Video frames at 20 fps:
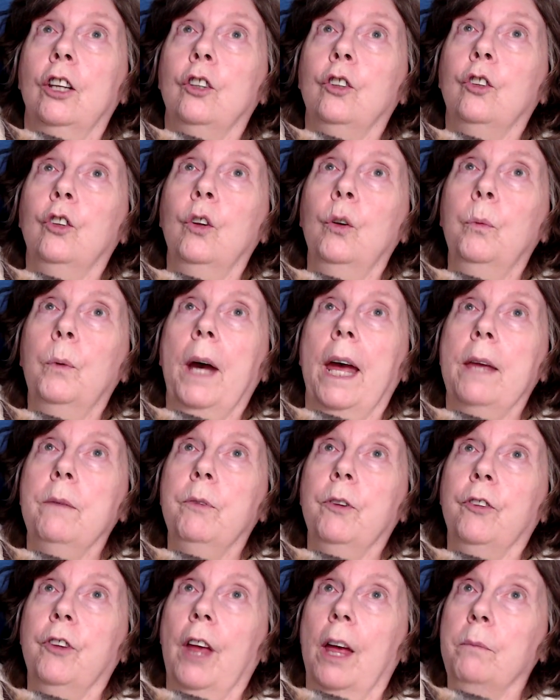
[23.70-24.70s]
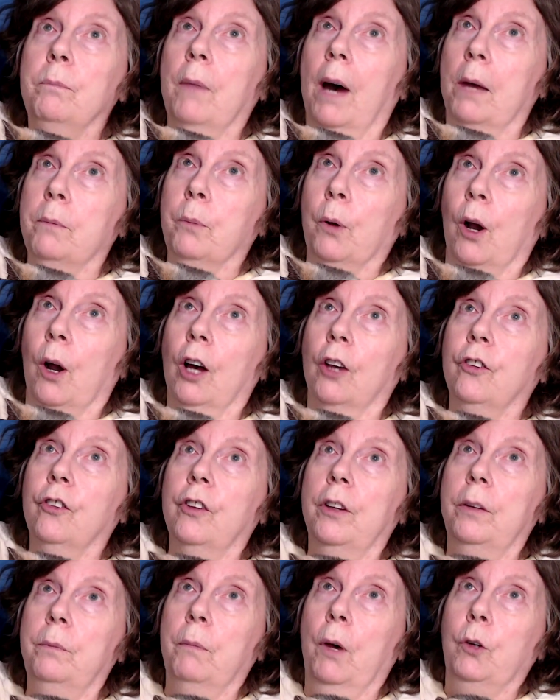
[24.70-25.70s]
Two waves set my
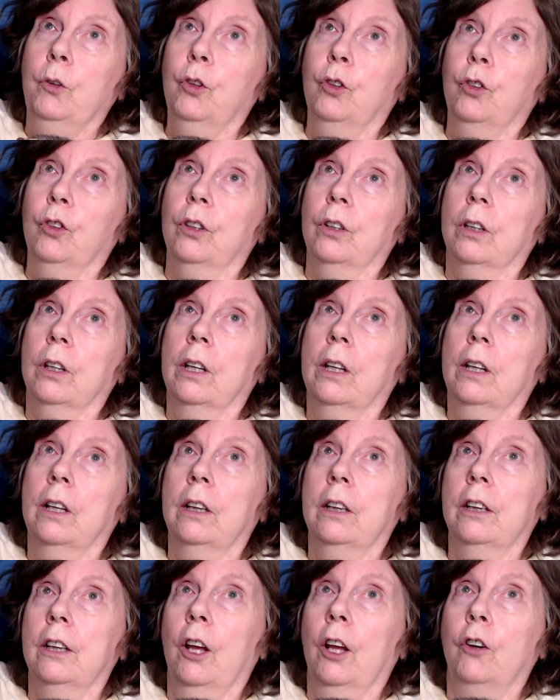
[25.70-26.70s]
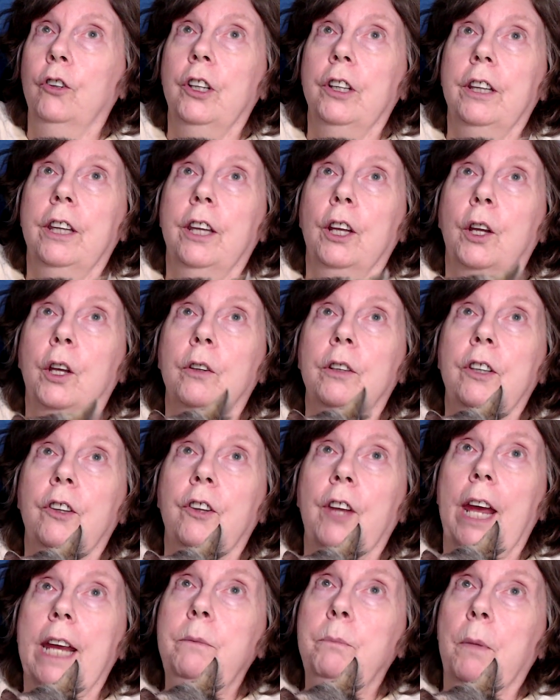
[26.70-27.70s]
progs in motion. Loaded the
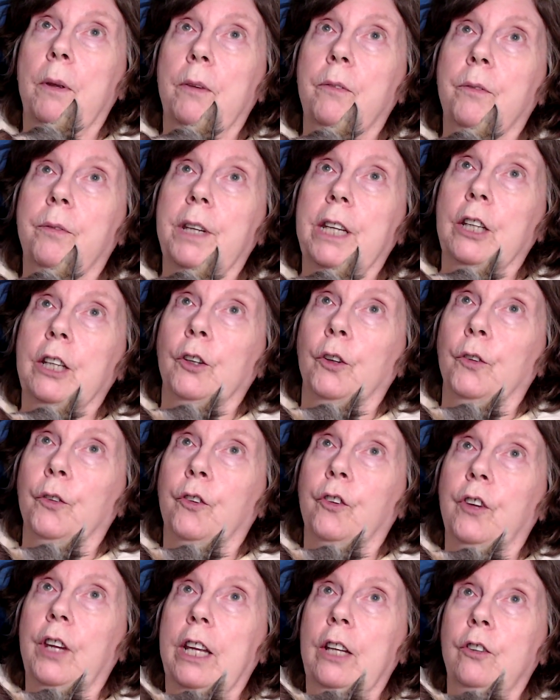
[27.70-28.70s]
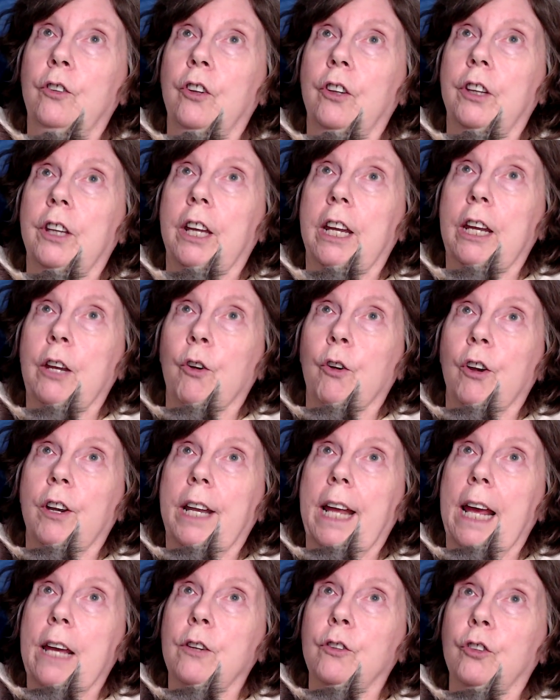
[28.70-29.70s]
containment fields into the
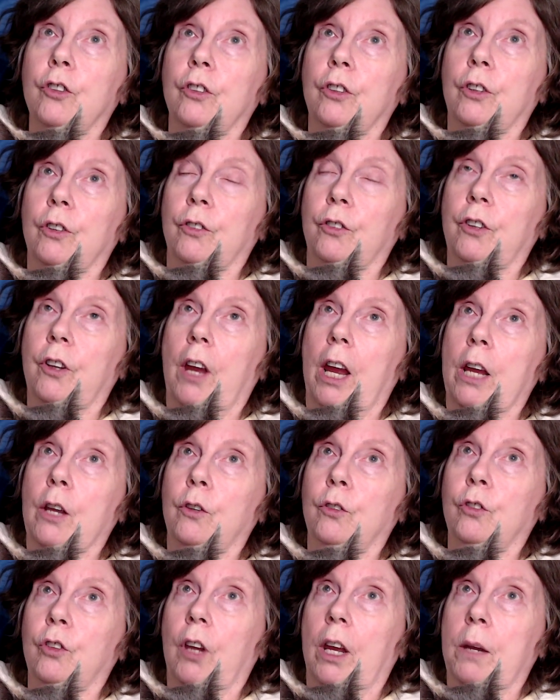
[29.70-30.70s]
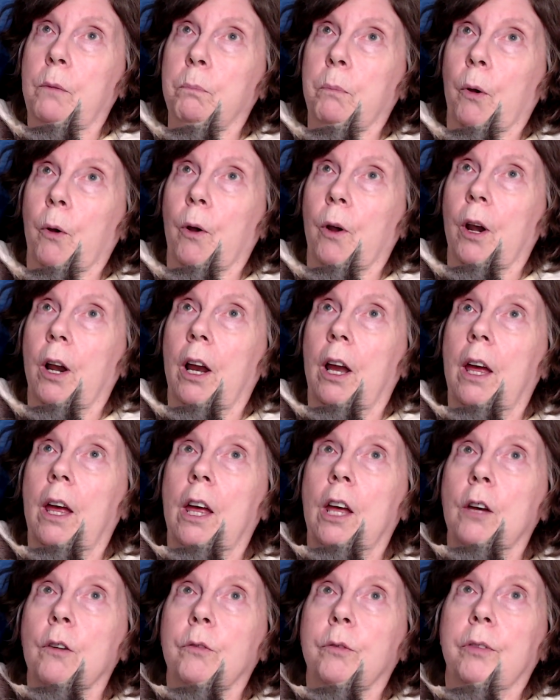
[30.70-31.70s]
irradiation chamber,
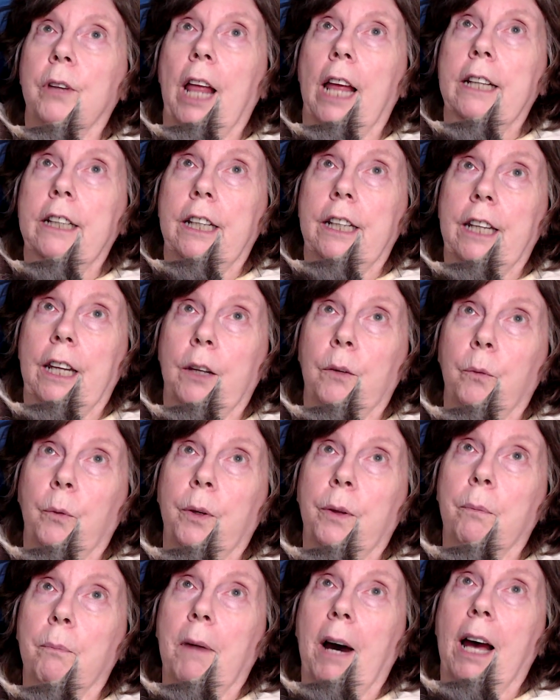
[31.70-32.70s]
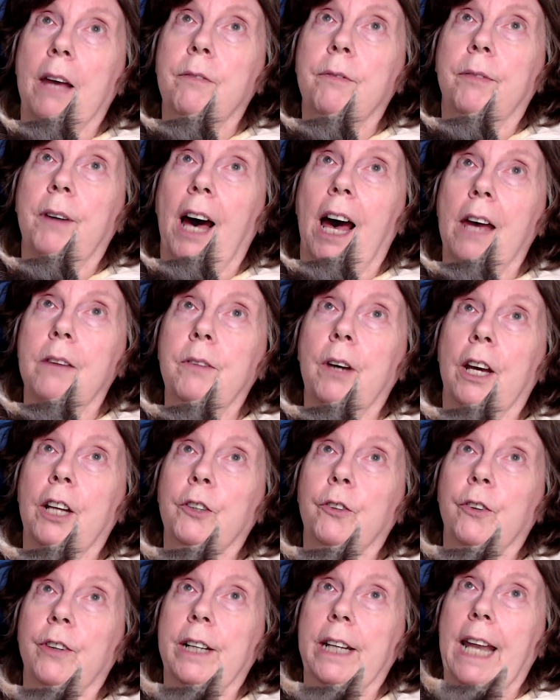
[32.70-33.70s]
flooded it with my
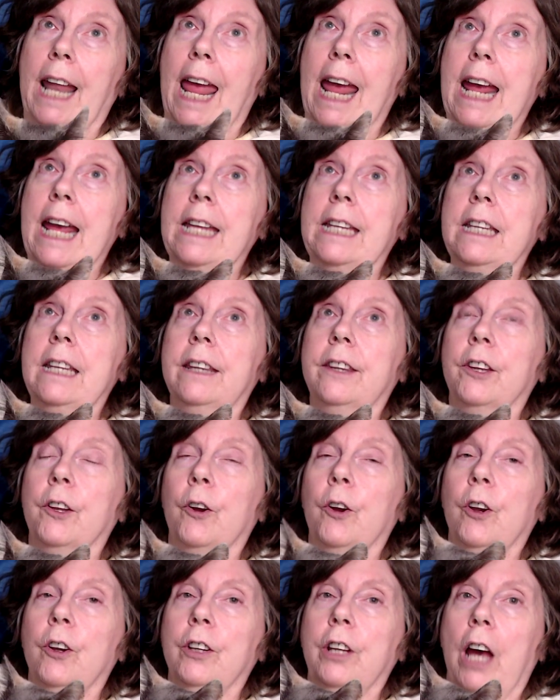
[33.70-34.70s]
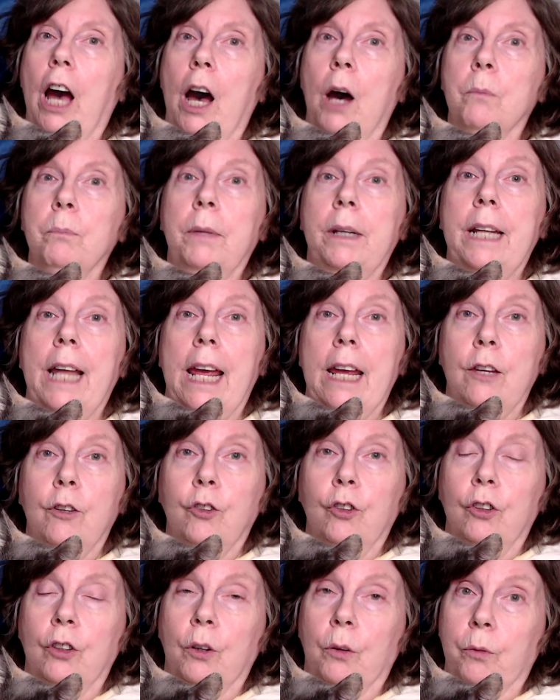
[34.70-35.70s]
583rd
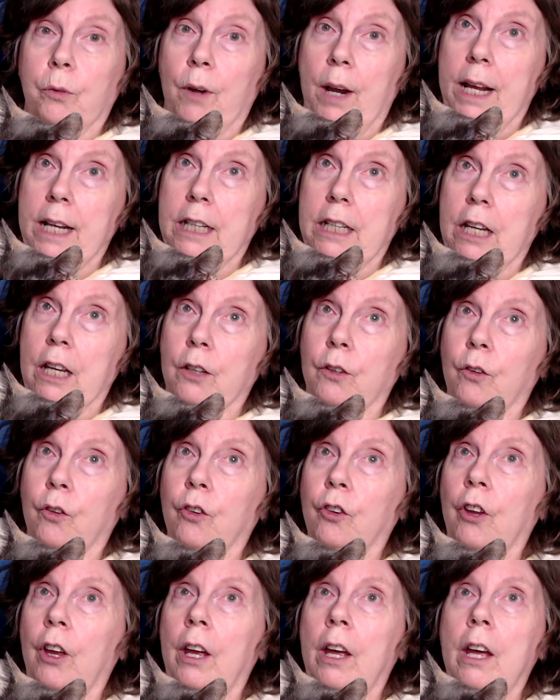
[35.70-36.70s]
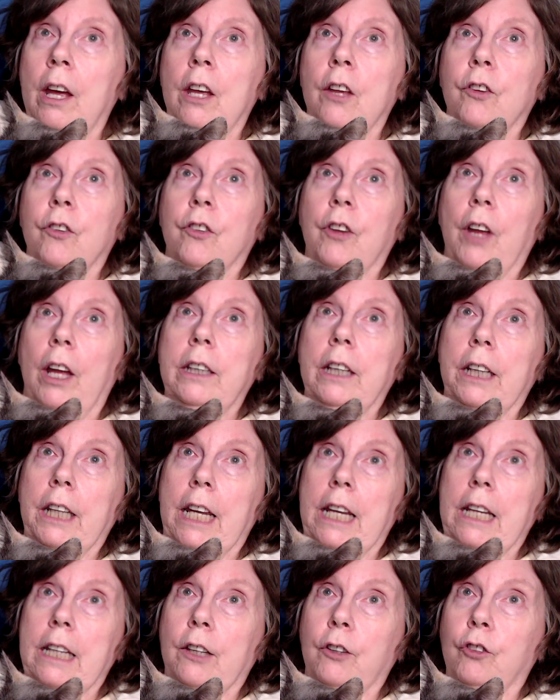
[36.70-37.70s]
combination of radiance.
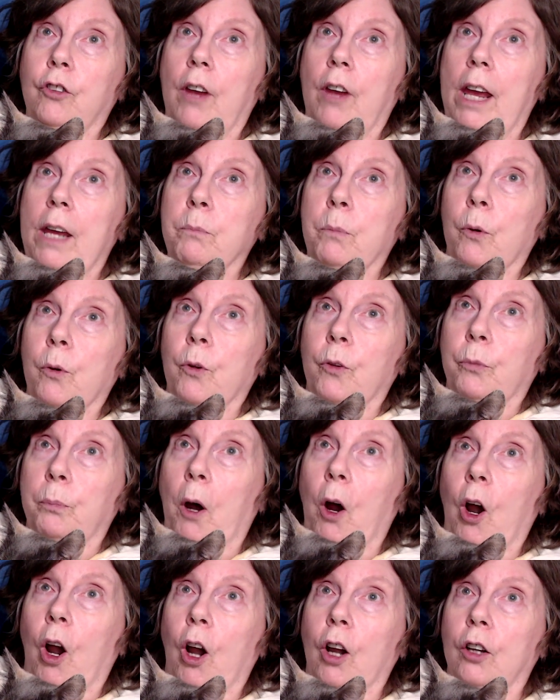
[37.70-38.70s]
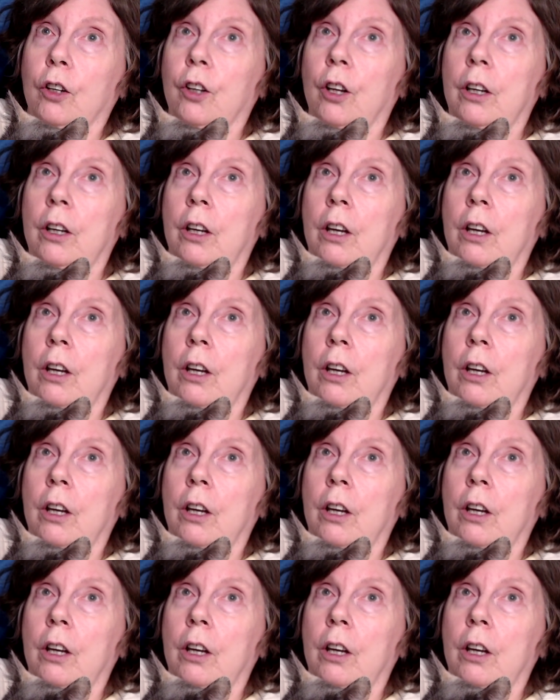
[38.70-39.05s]
Suddenly the chamber sparked.